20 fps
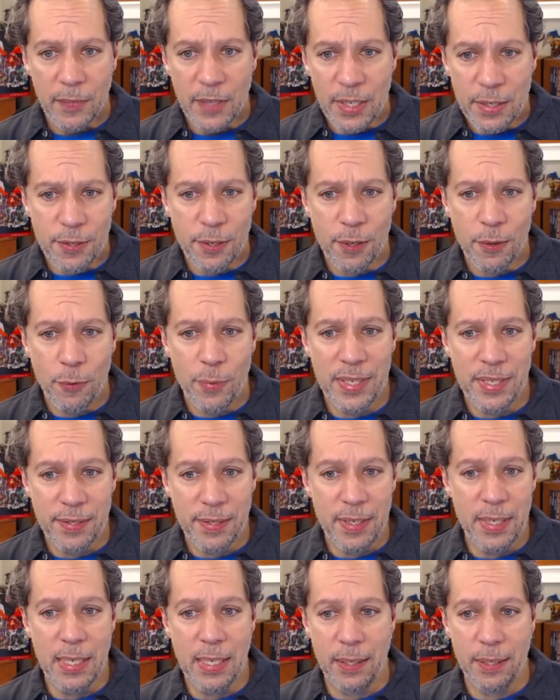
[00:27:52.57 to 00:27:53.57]
So we
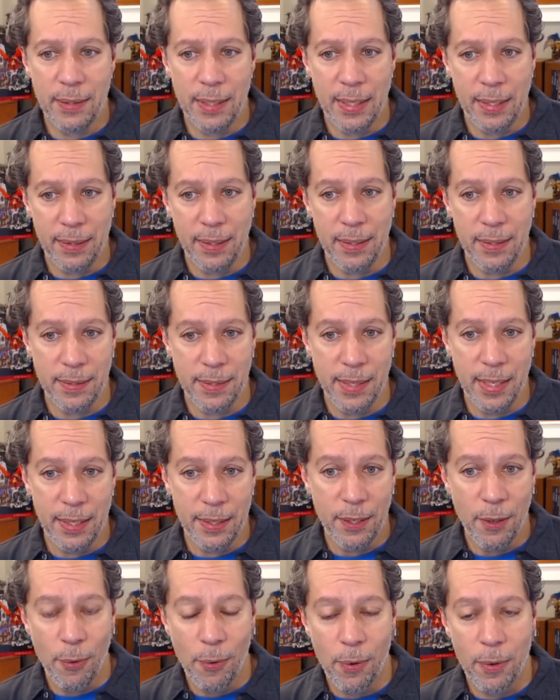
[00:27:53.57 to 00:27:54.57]
see here like things
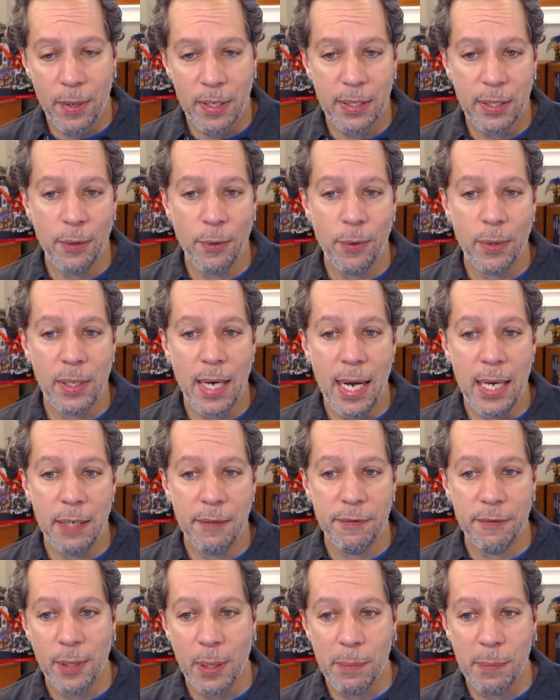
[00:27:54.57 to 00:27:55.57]
like the Orc Eye
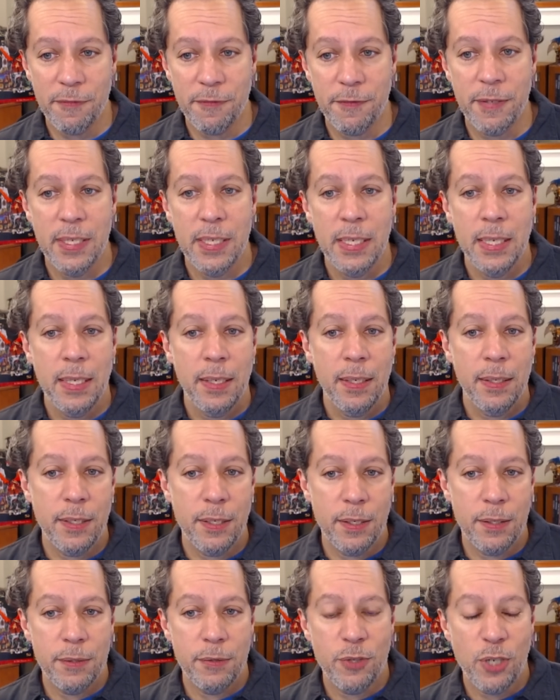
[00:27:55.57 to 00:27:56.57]
of Grumsh,
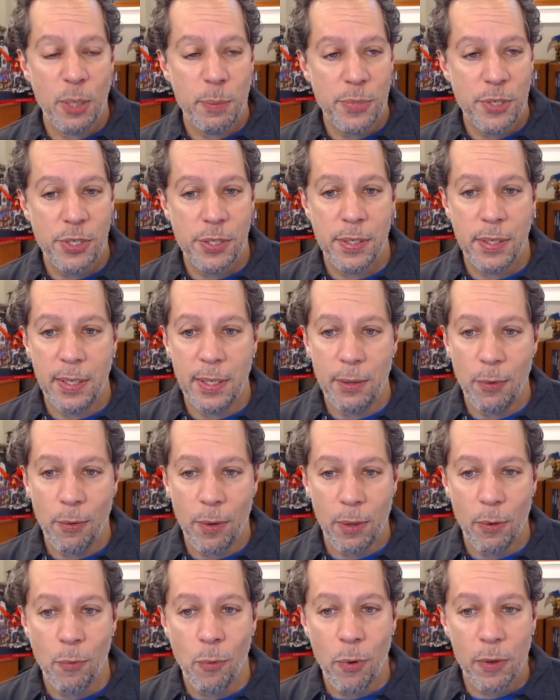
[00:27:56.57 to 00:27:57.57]
the
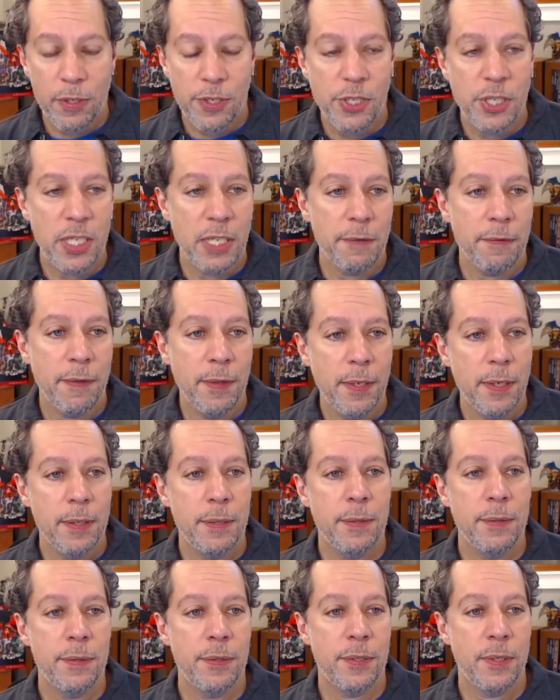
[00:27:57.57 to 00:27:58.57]
Orc War Chief,
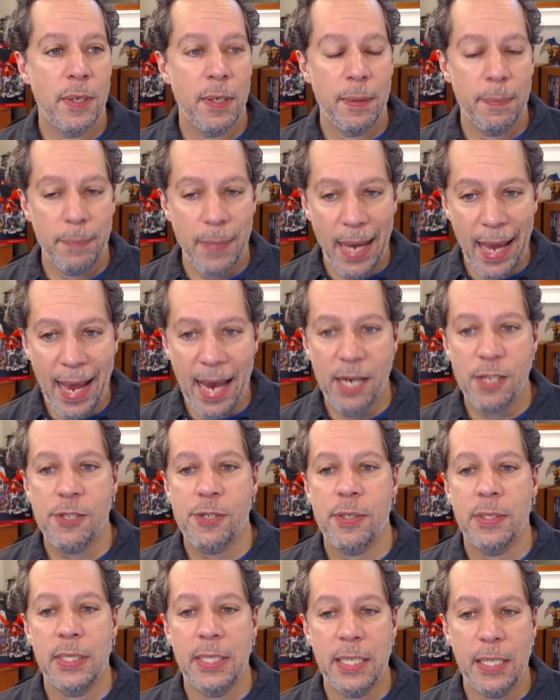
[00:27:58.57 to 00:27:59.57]
those
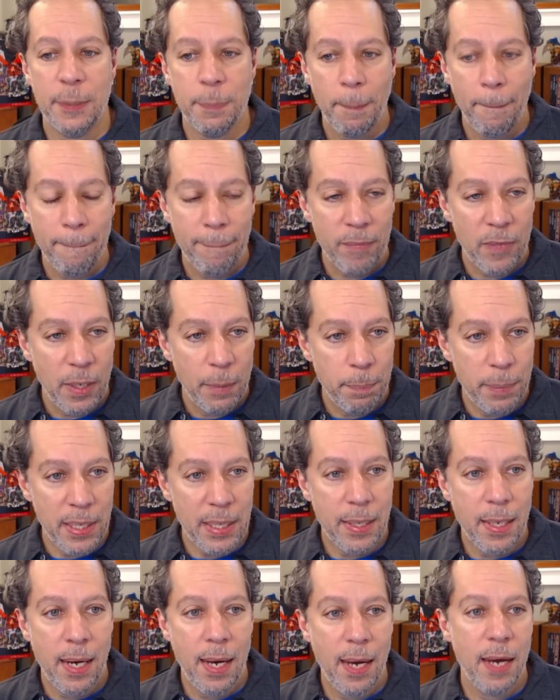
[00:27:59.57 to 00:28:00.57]
actually
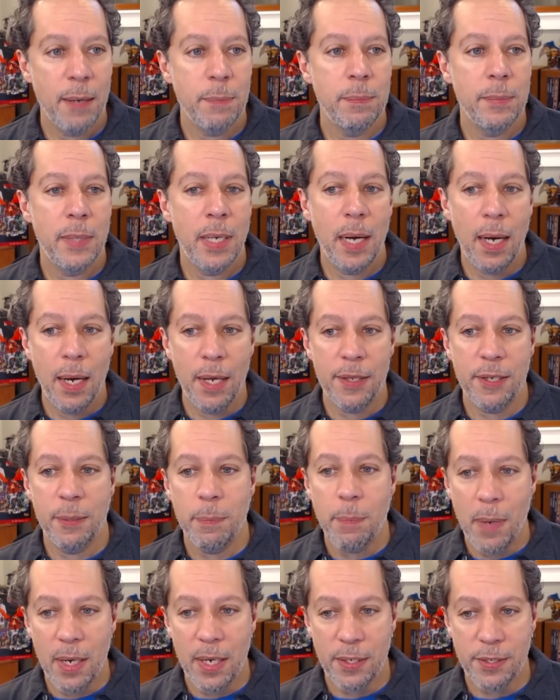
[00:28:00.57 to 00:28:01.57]
become
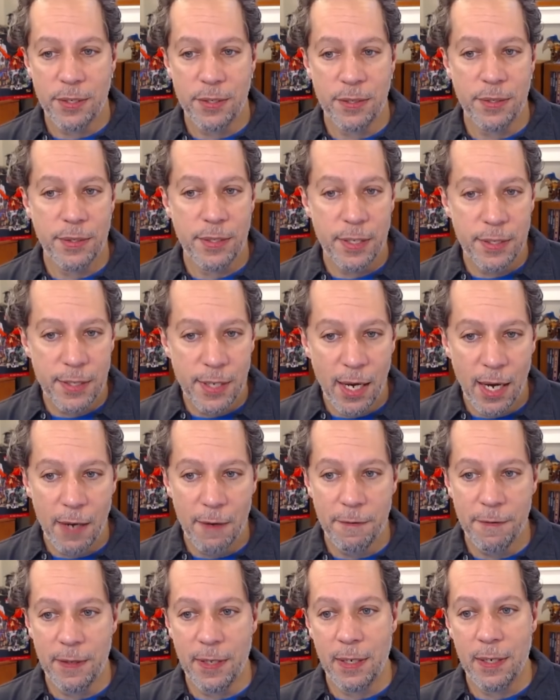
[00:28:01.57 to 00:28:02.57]
other monsters, the
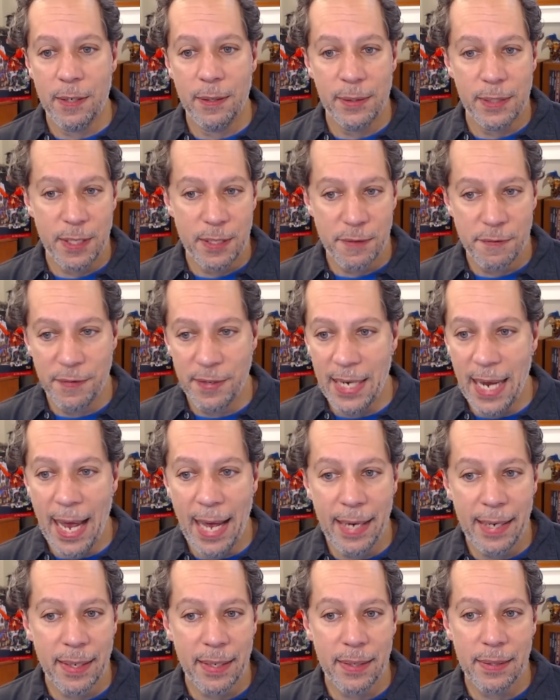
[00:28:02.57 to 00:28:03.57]
Tough, the Cultist
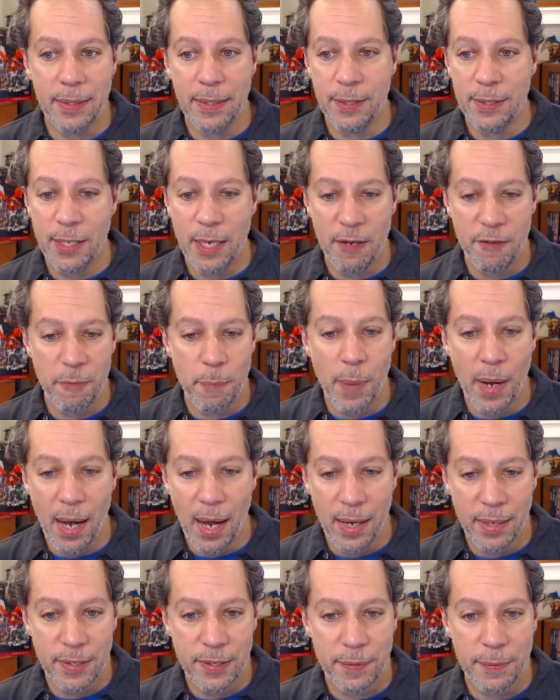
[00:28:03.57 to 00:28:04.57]
Fanatic, the Tough
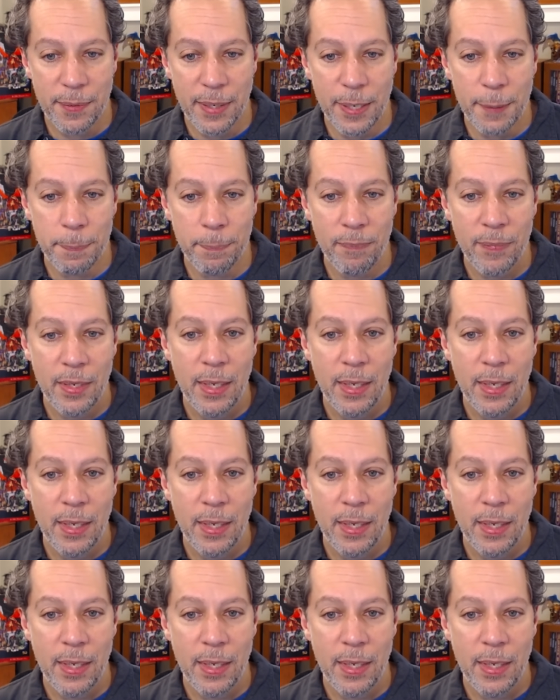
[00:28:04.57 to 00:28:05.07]
Boss, right?